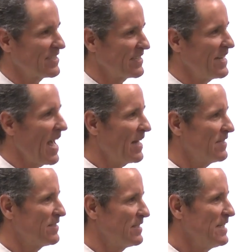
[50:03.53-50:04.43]
as a dad
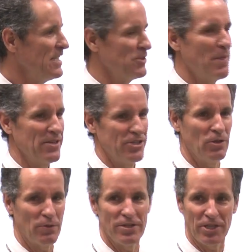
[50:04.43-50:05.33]
is to teach my
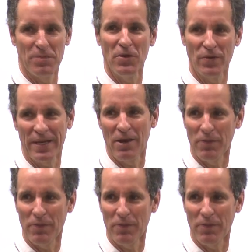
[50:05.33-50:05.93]
children to communicate.